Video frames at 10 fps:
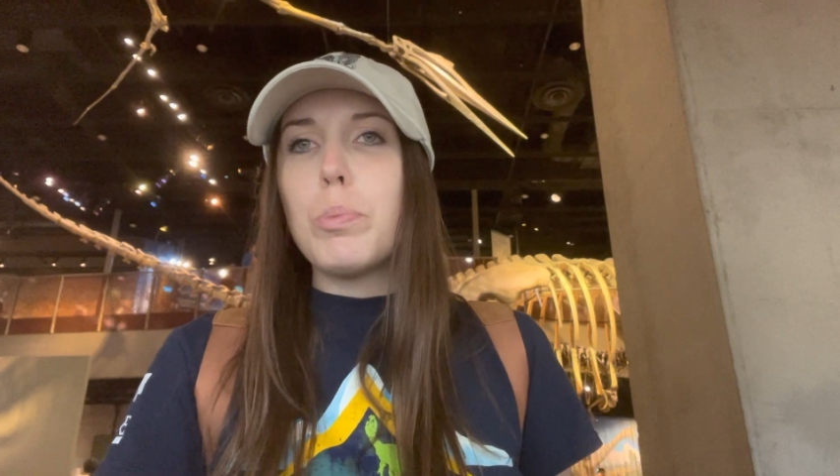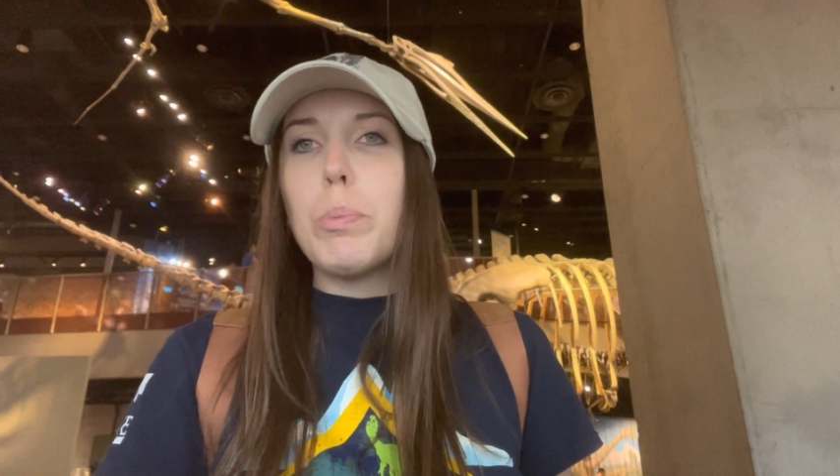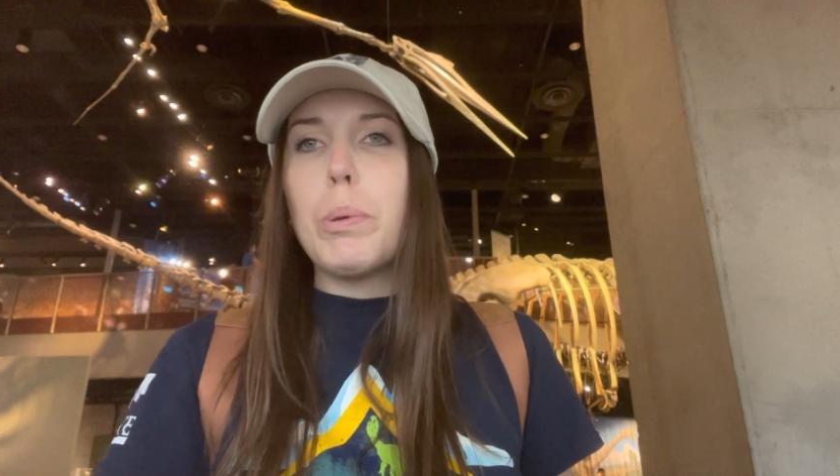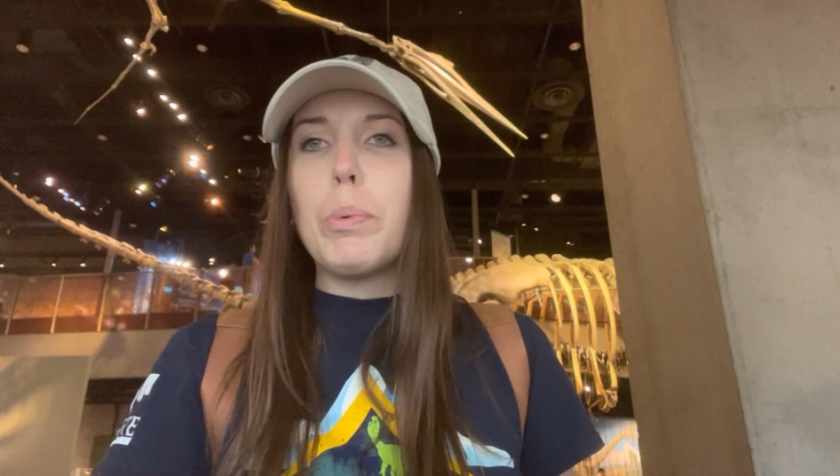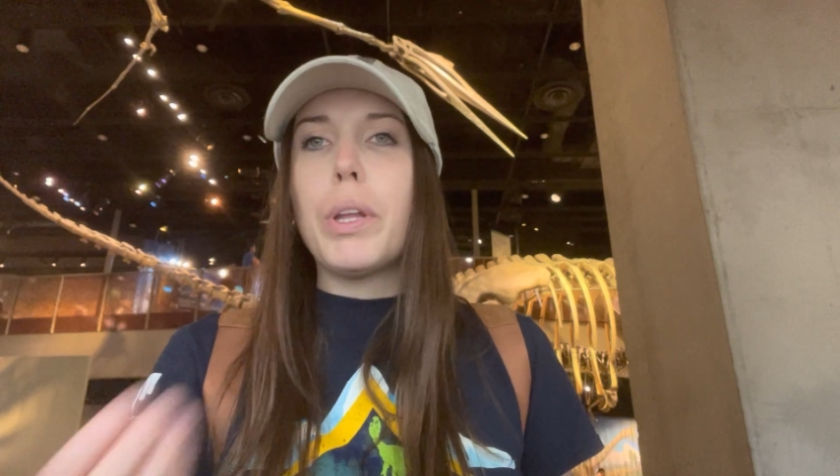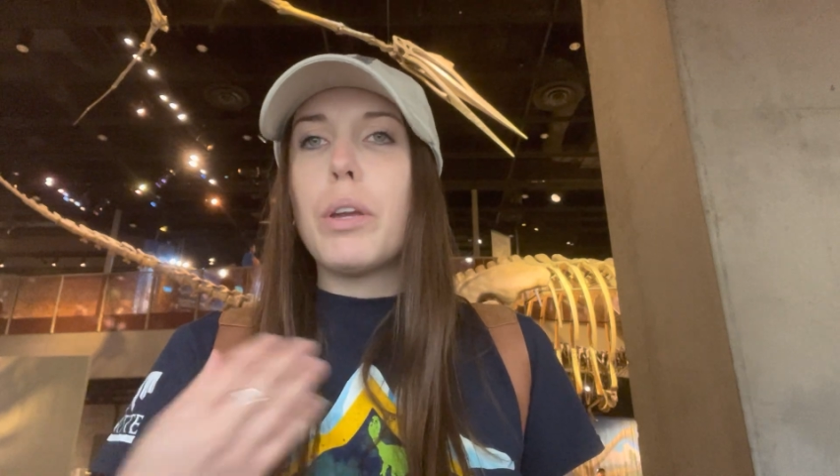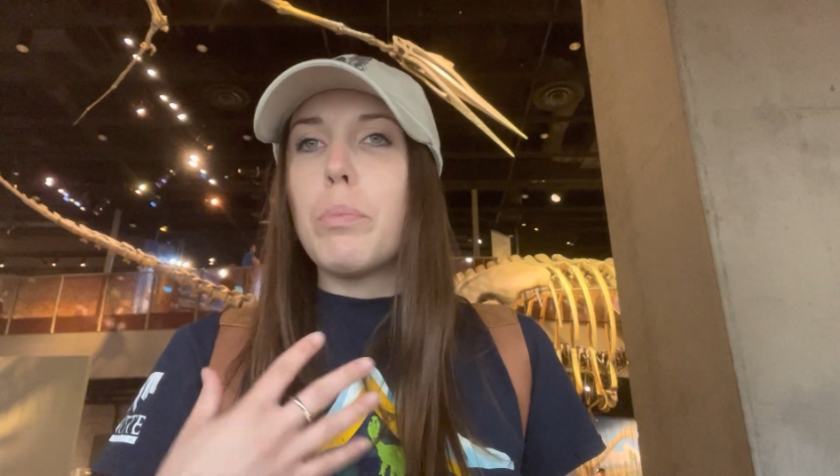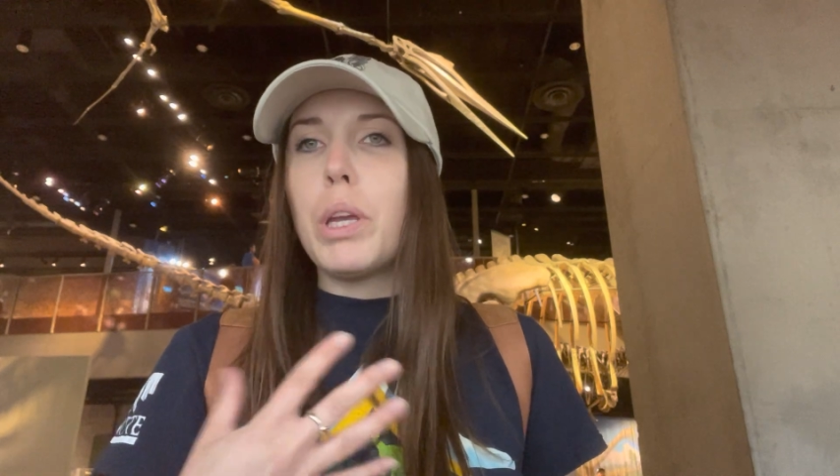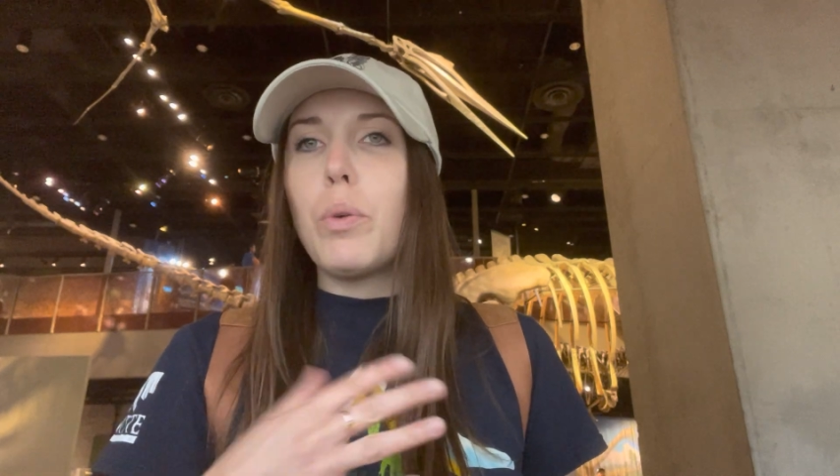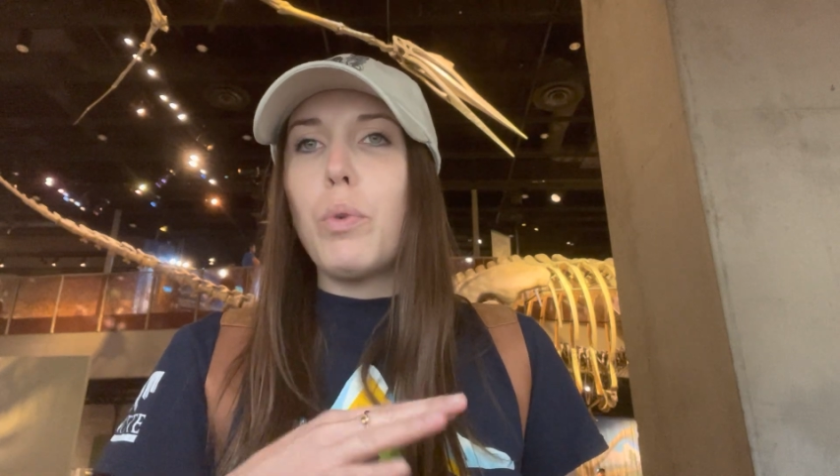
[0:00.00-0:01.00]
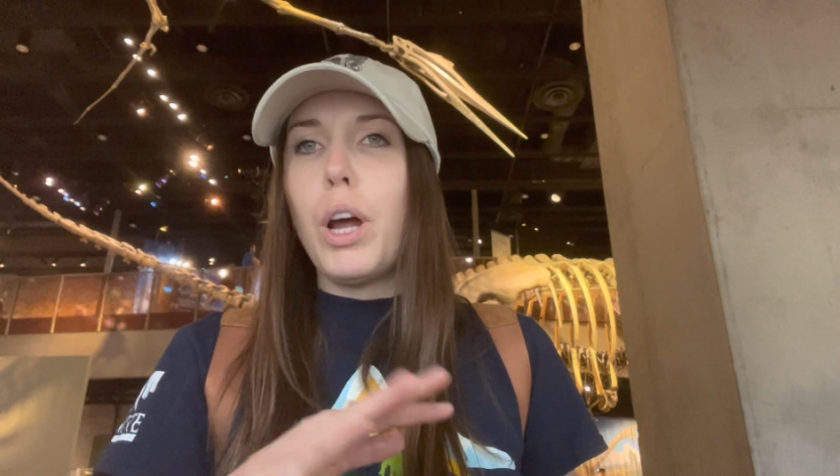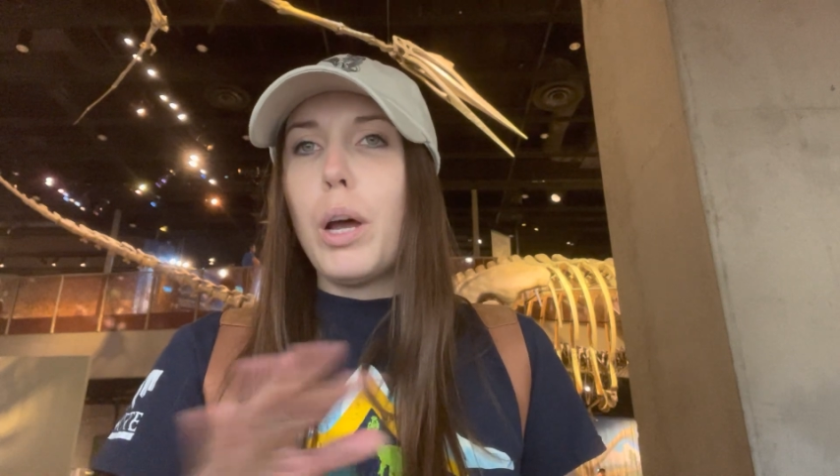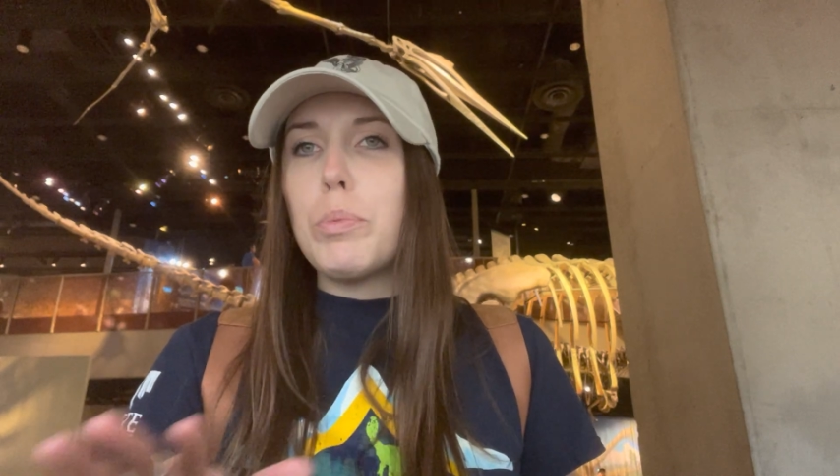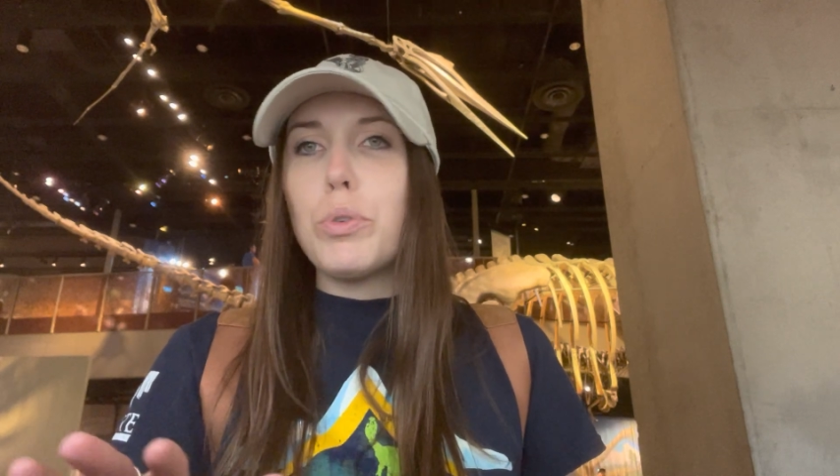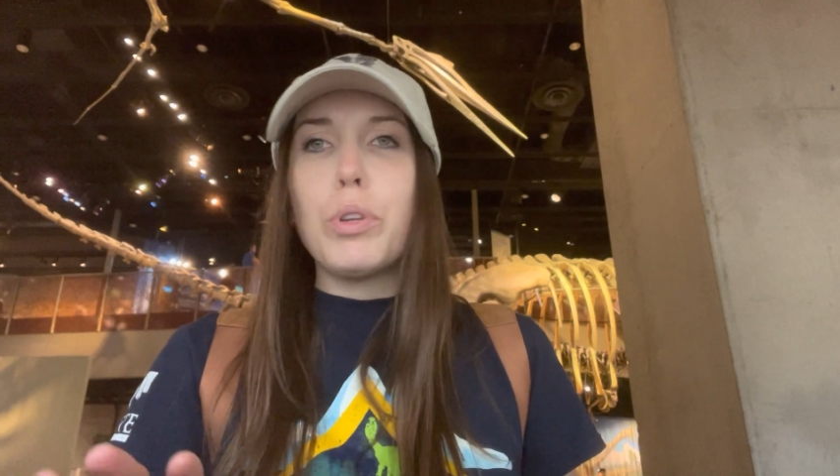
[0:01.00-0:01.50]
but people like me will
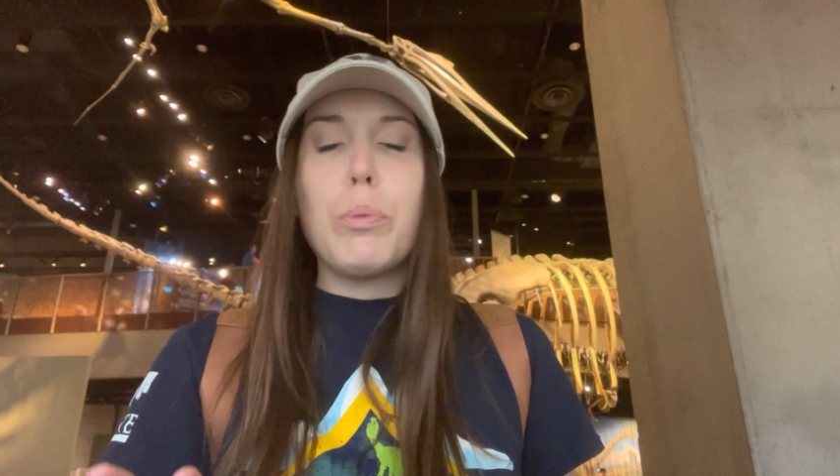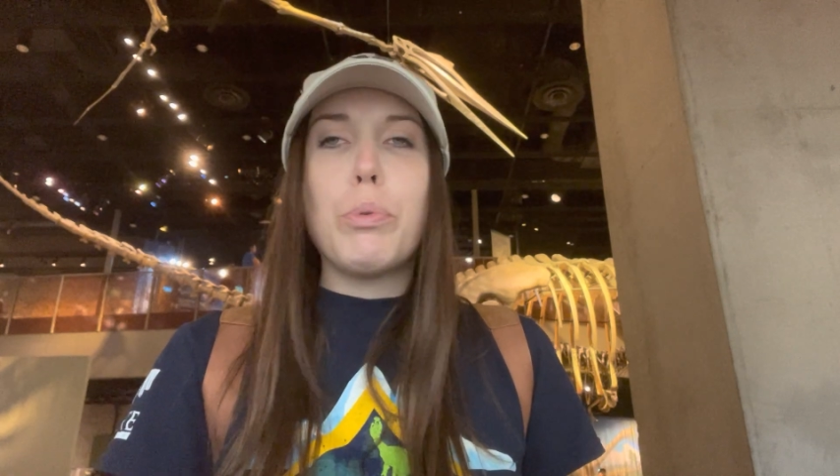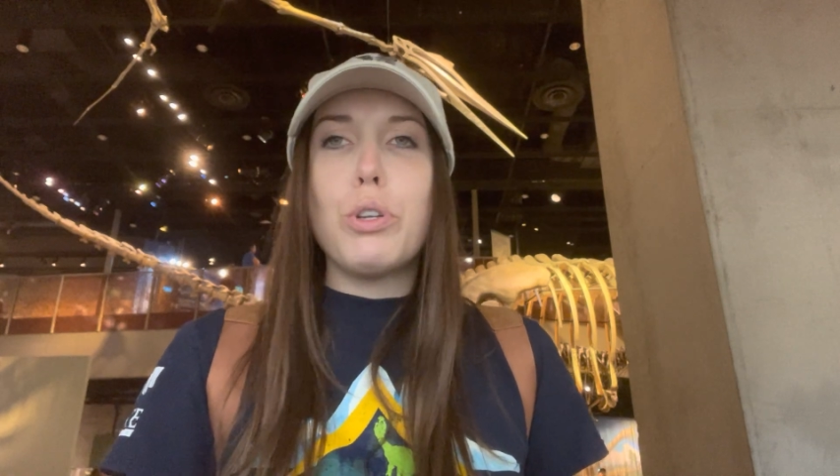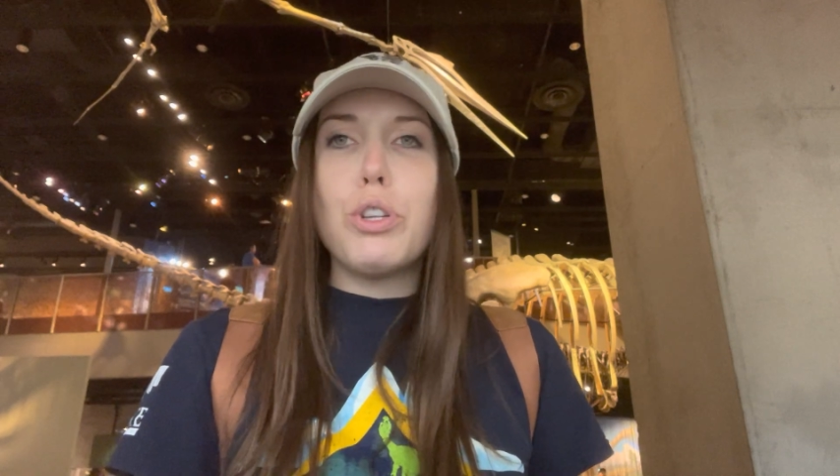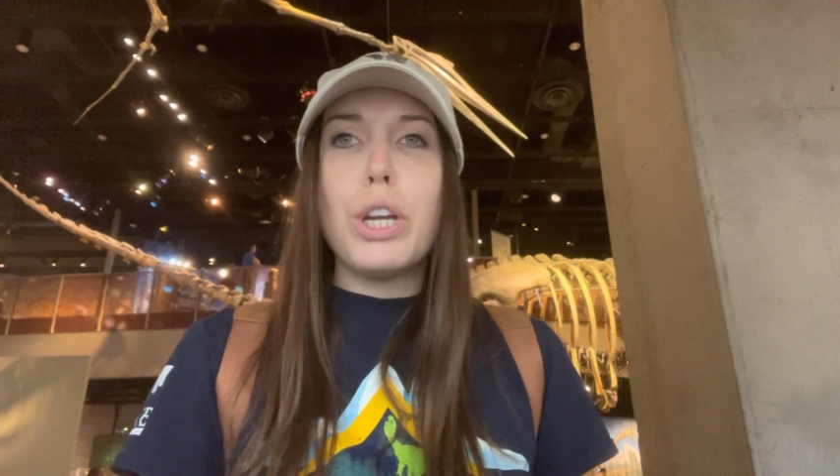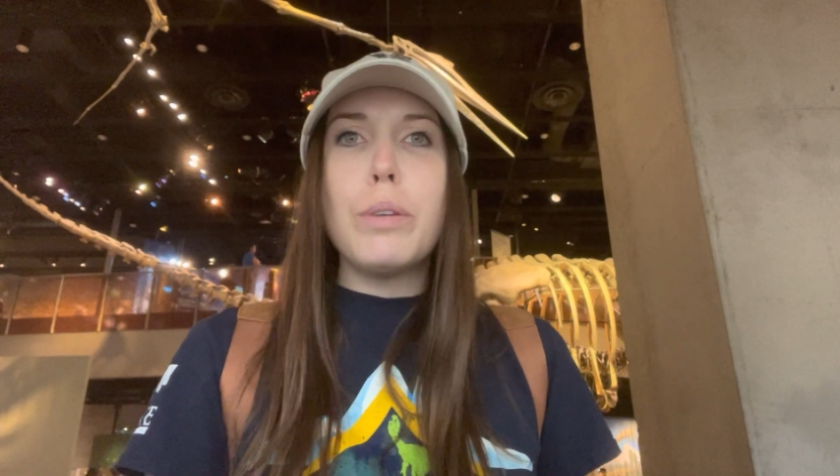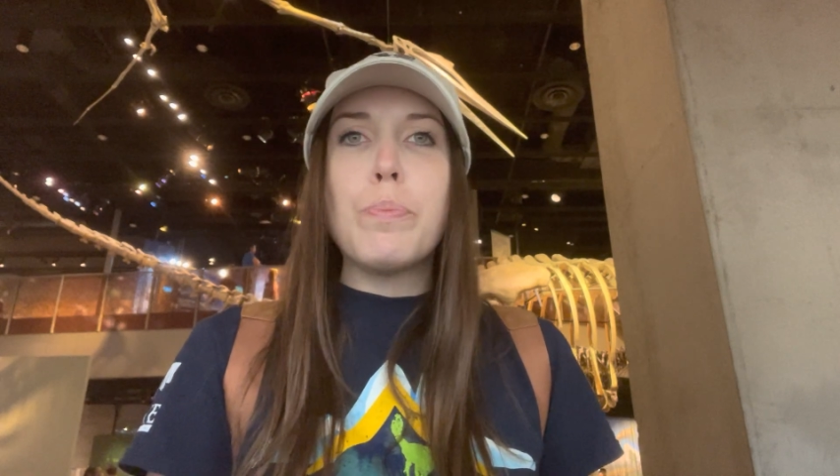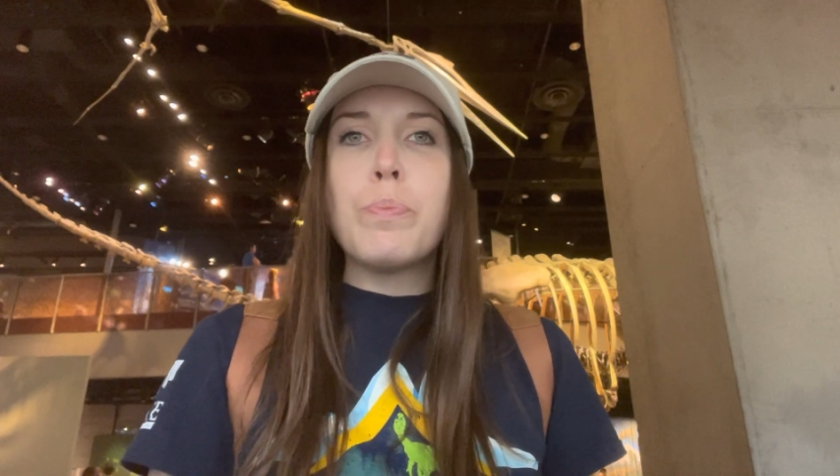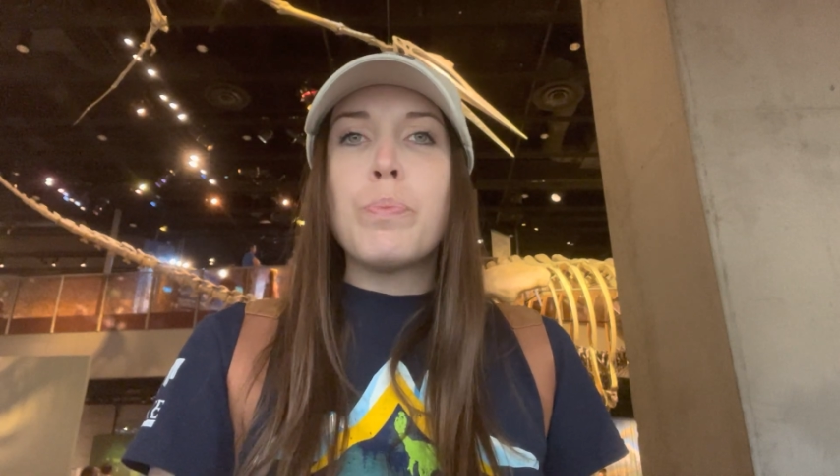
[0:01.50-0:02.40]
absolutely appreciate.